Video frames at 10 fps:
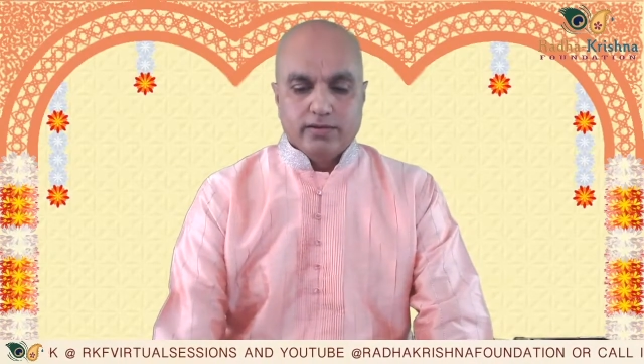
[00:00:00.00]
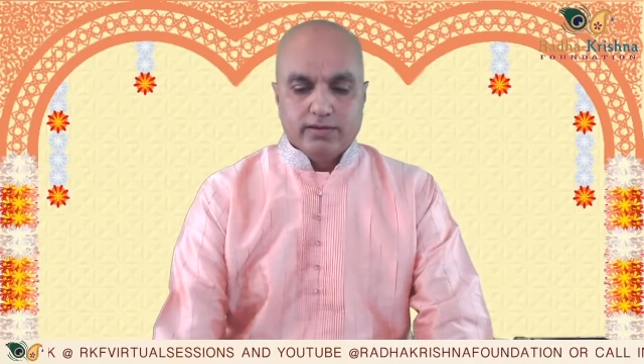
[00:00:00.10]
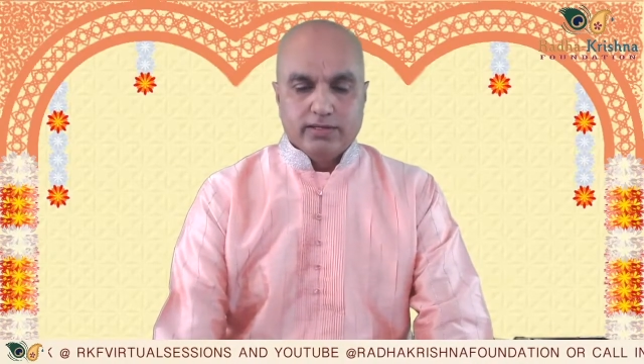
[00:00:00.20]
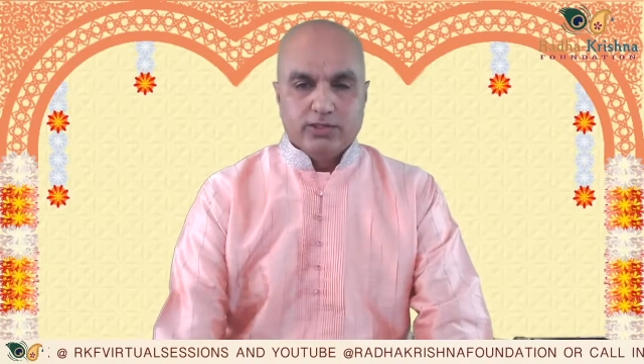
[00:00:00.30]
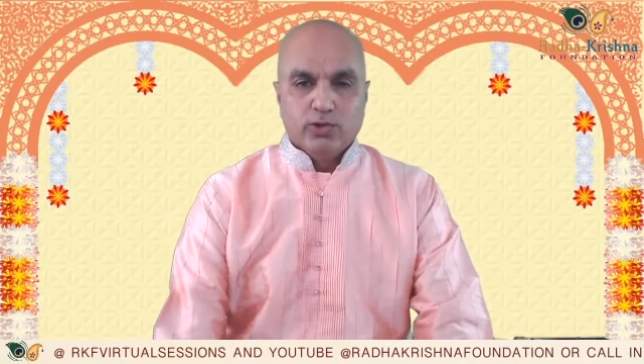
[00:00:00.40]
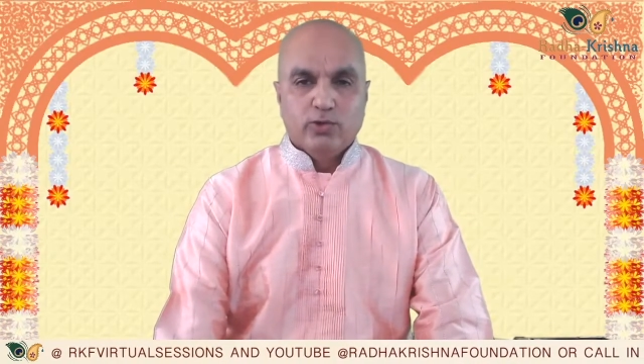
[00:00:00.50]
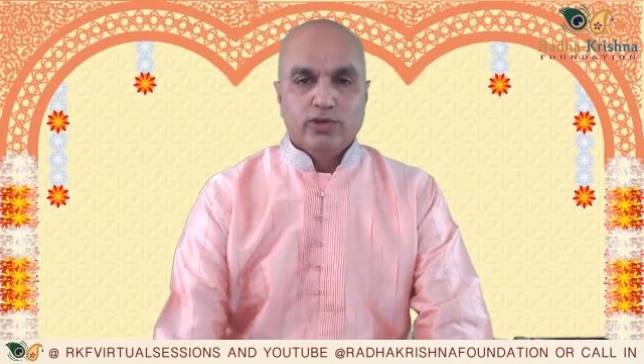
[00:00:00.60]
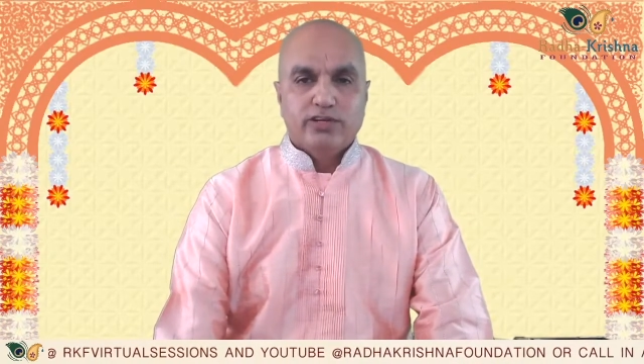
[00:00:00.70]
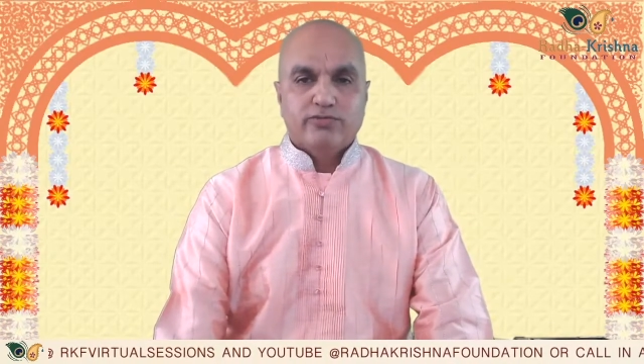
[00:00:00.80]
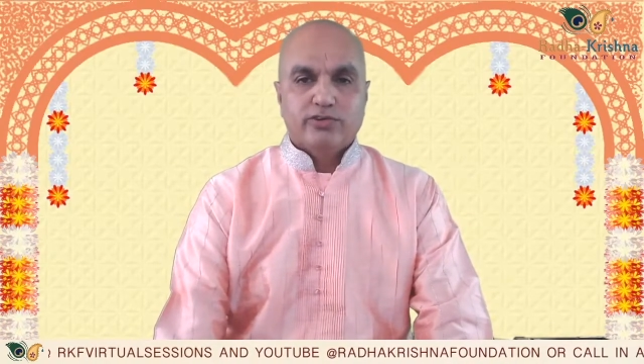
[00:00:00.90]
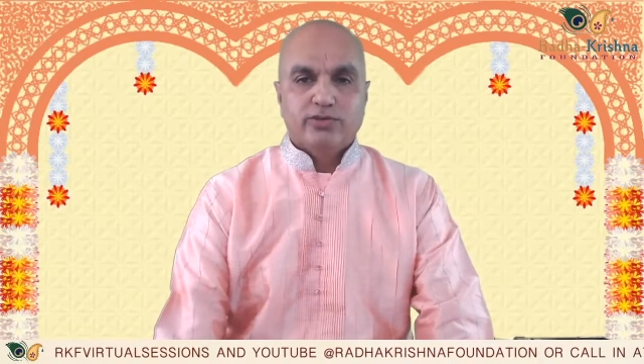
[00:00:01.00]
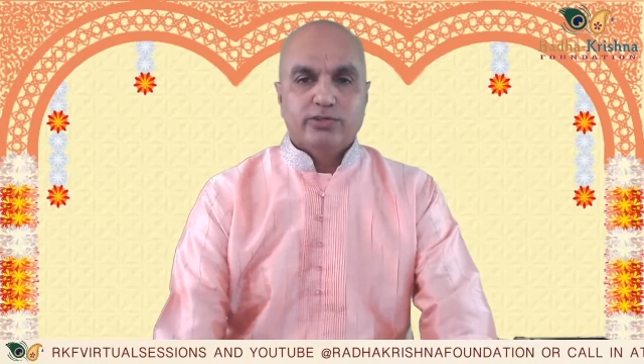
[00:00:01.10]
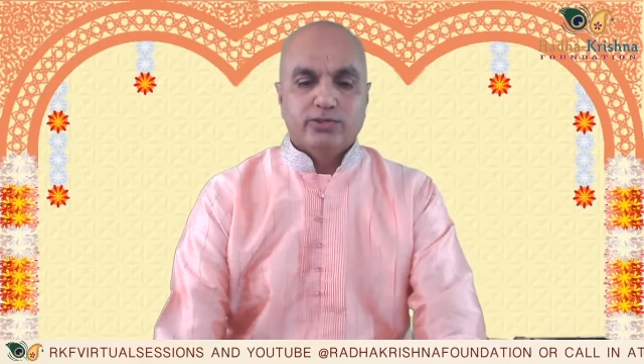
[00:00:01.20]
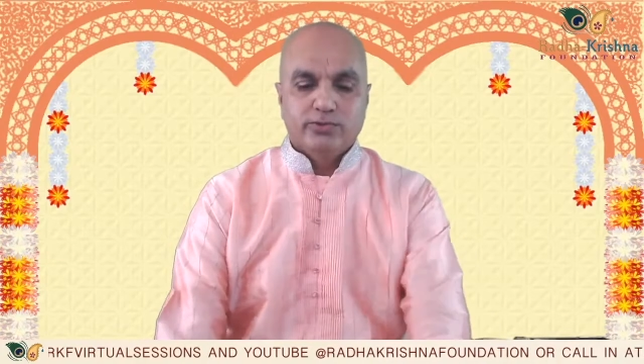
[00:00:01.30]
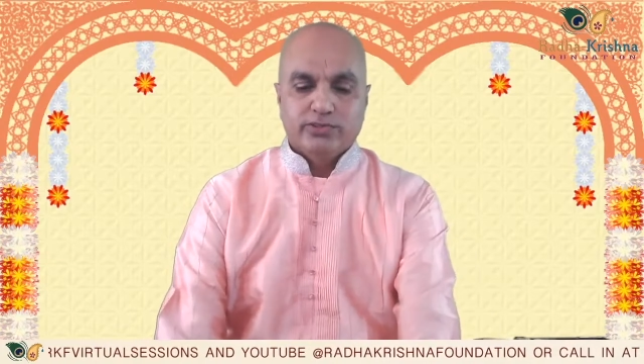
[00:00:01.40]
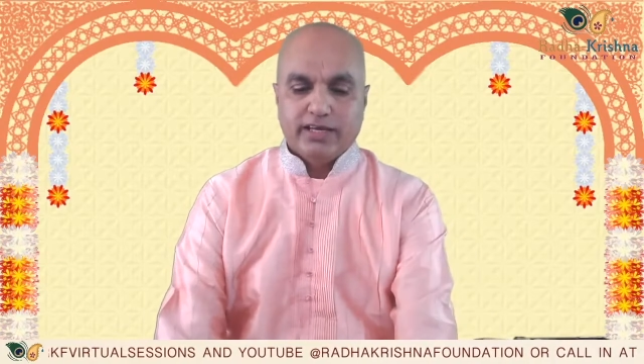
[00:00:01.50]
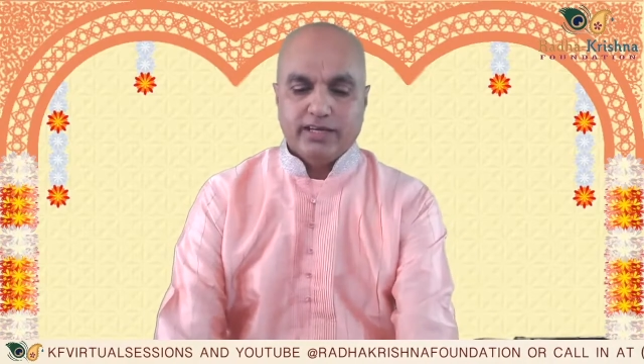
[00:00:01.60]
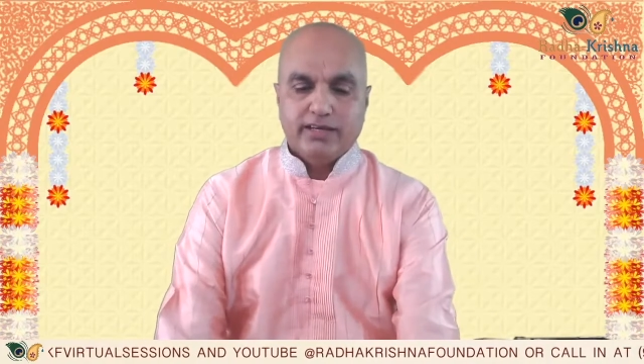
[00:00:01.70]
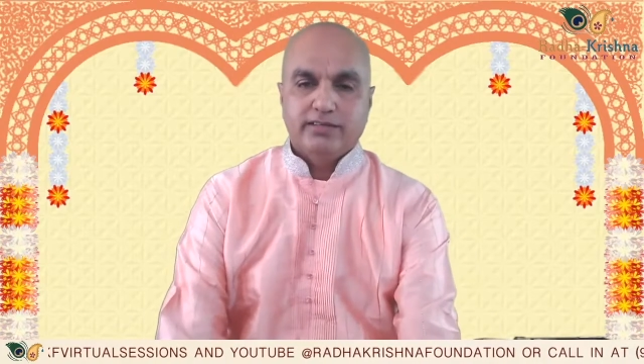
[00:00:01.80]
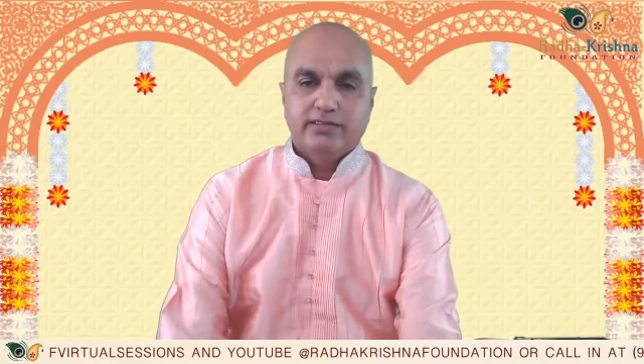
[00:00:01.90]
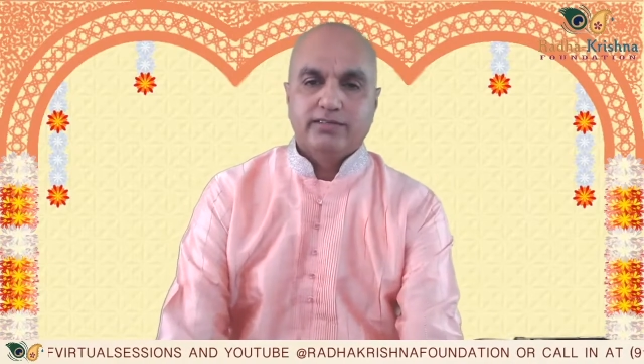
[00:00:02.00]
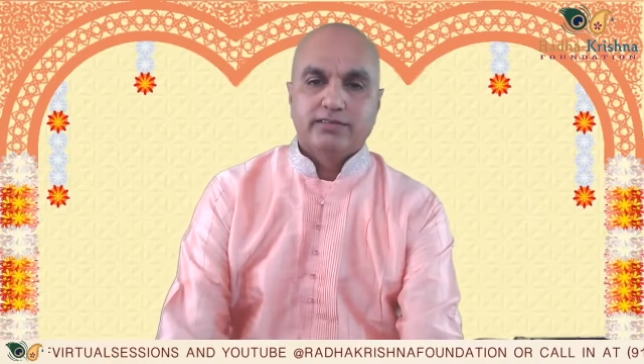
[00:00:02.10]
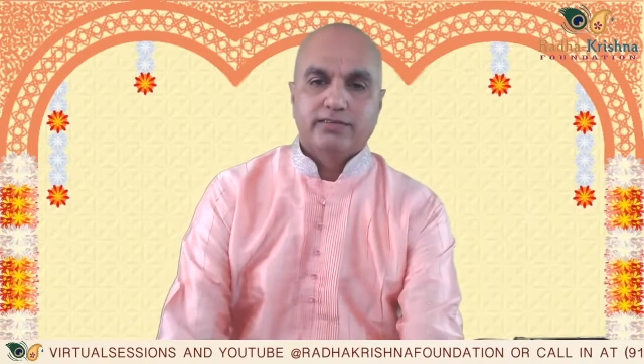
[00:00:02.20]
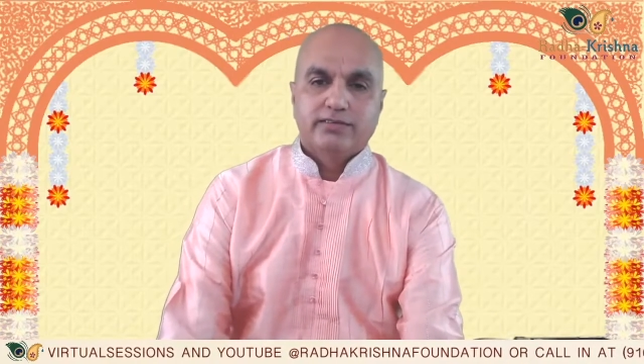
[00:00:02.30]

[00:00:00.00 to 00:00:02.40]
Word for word: Let's hold it for about two seconds.